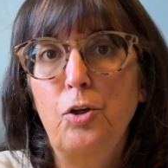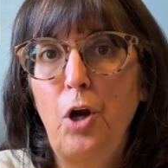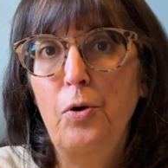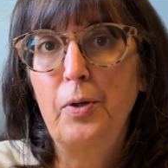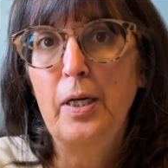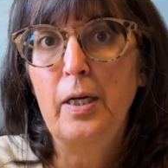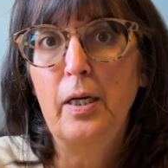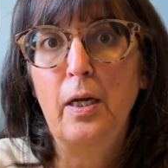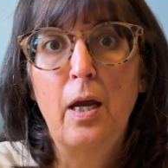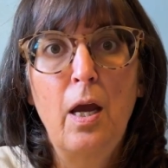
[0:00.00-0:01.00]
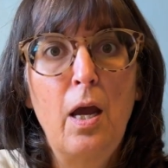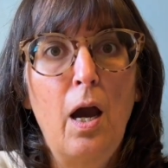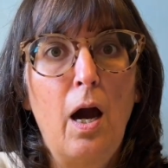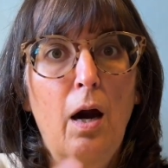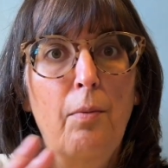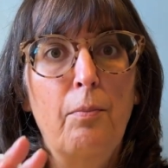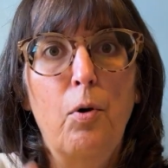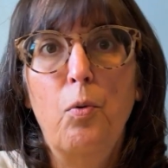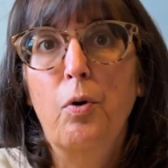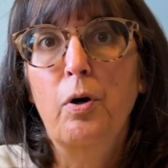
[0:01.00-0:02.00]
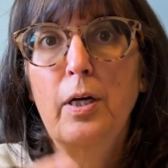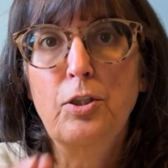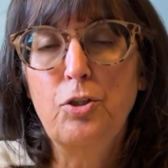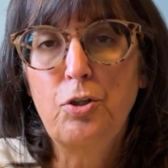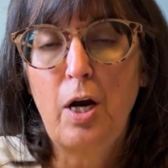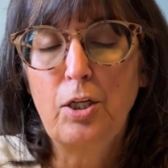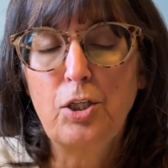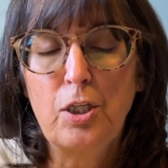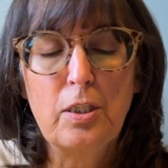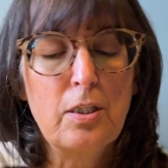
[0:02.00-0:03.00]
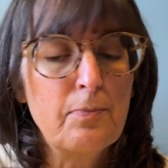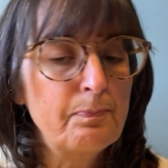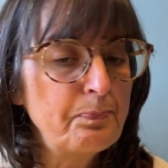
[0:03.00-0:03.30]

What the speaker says: coding or instructions.